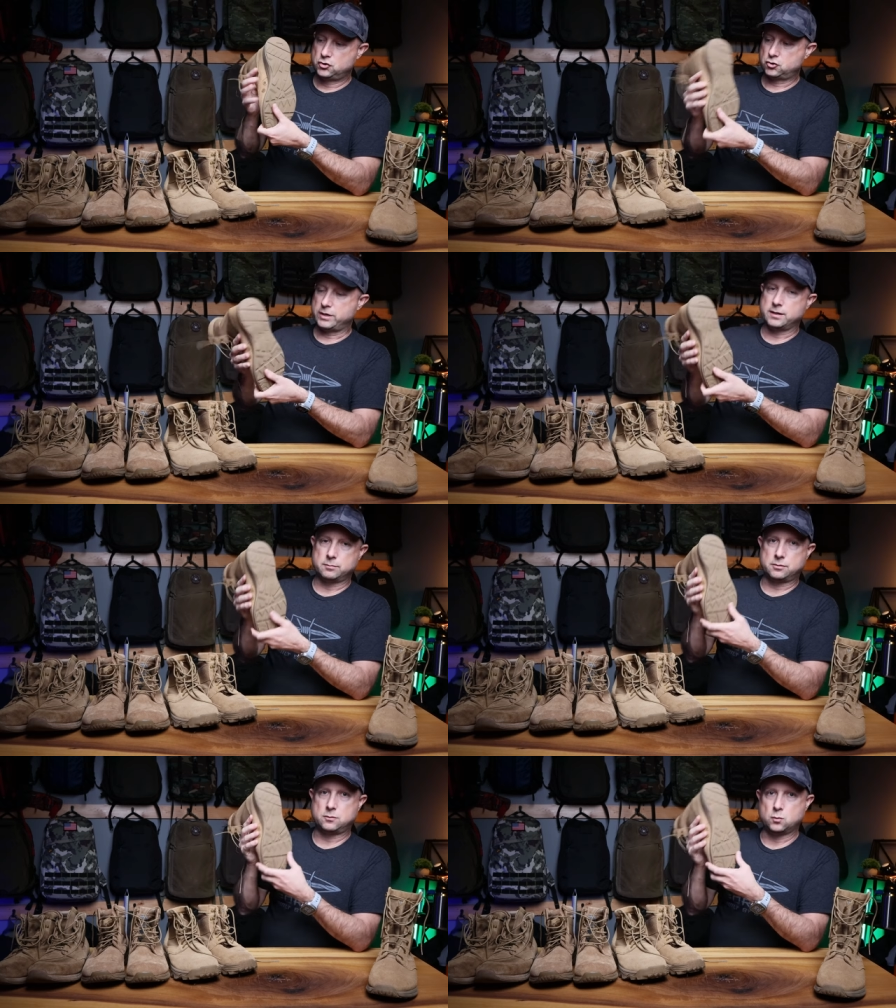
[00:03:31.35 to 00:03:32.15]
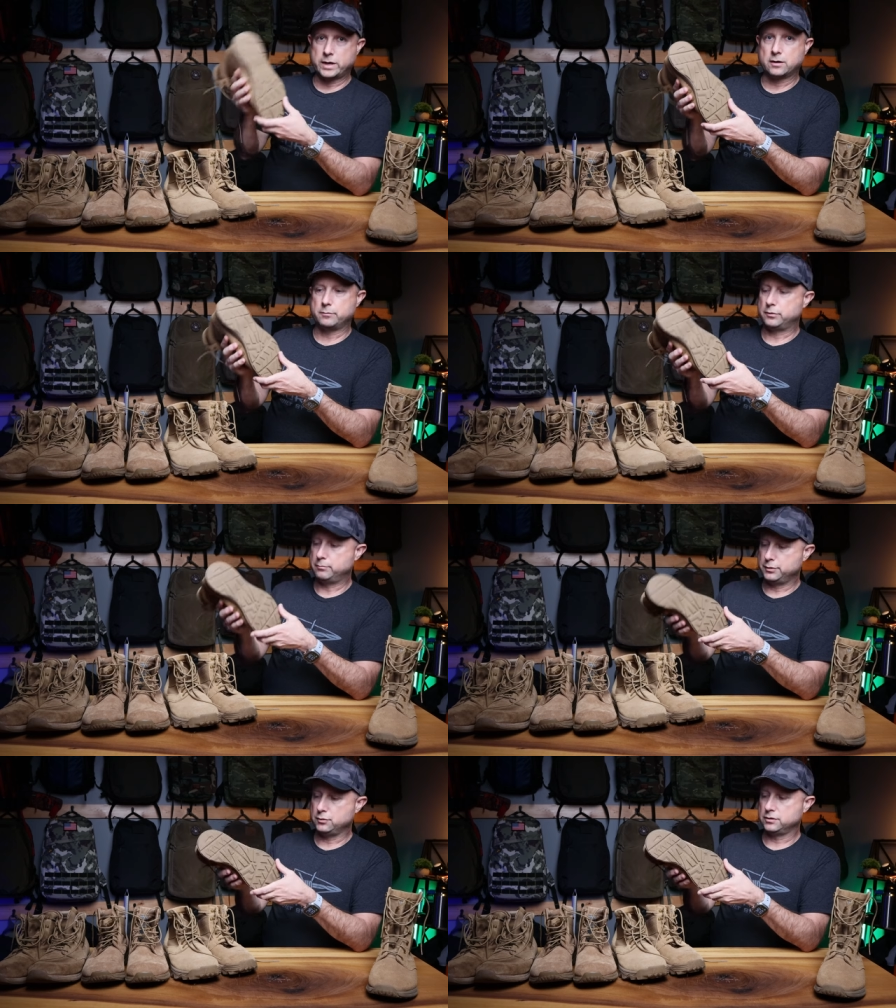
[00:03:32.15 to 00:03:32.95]
trainable, wearable
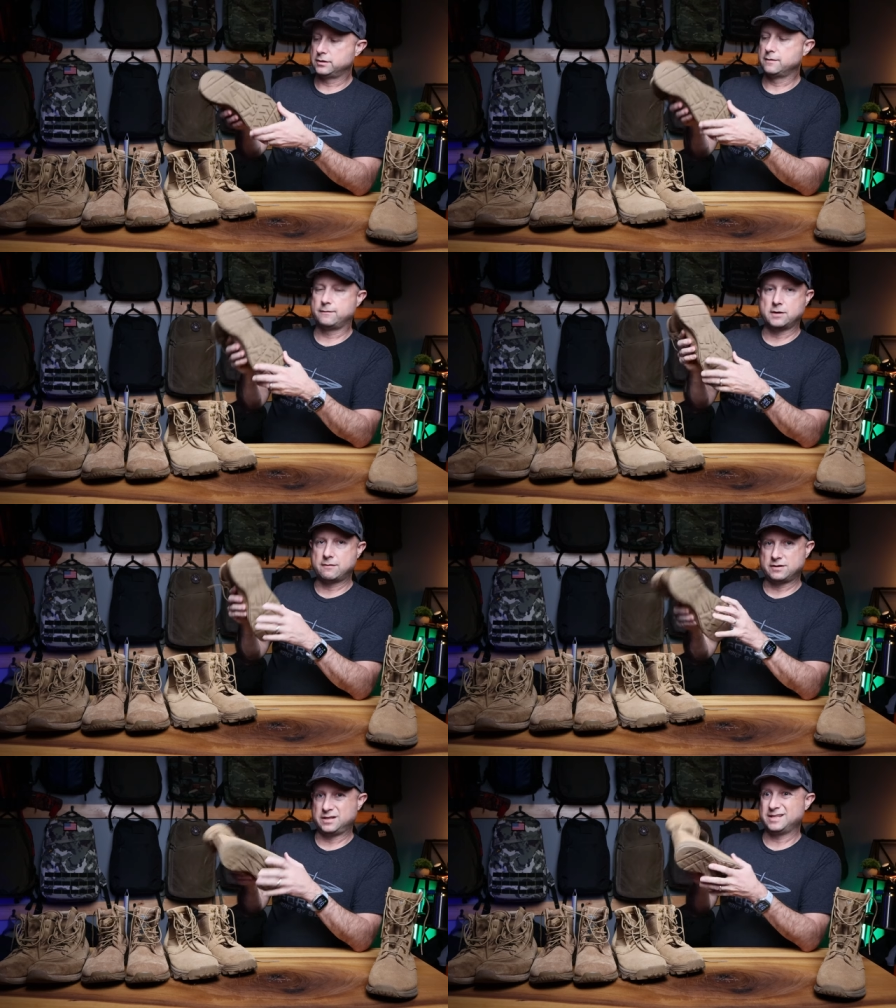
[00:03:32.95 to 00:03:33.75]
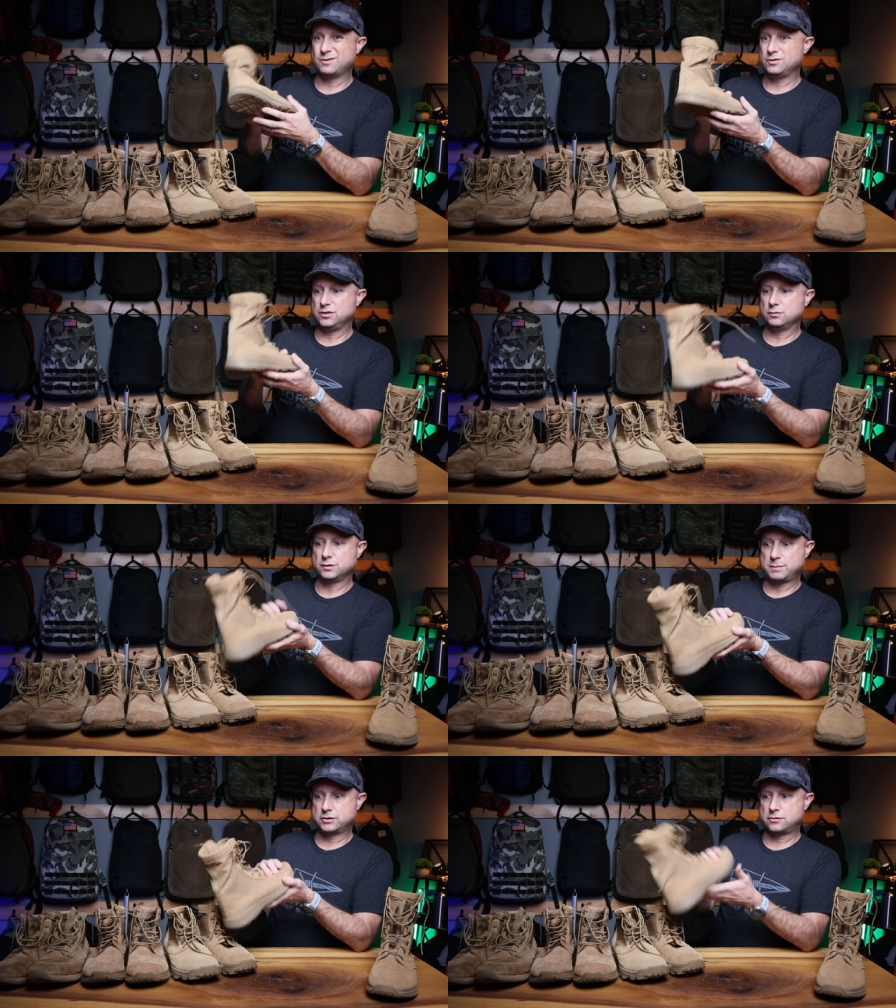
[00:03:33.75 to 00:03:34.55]
boot for everything they would do in
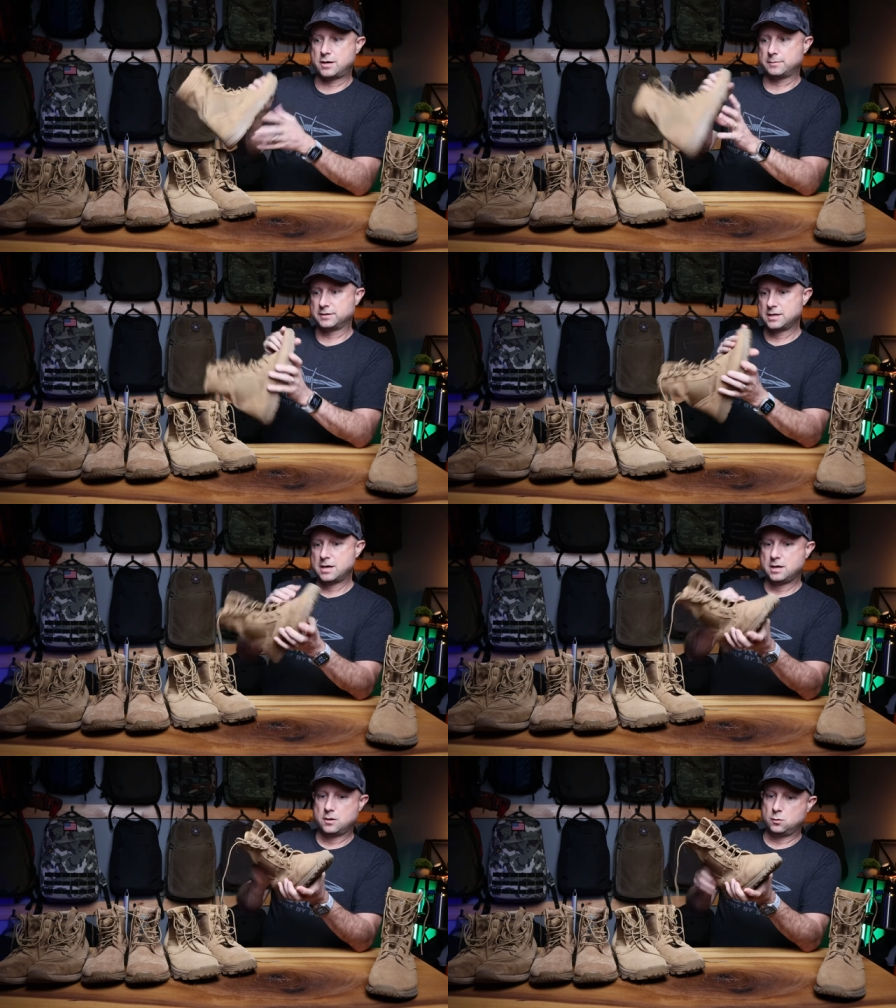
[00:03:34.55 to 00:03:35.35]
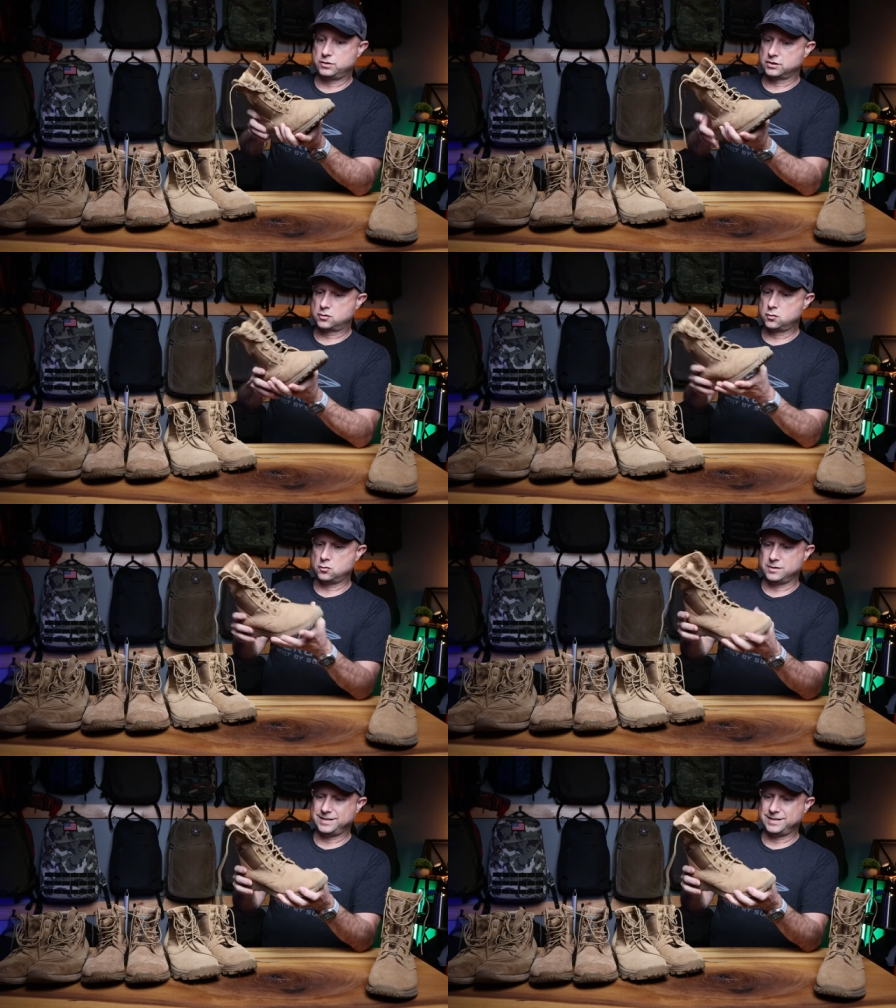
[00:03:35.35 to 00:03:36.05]
special ops, which is cool.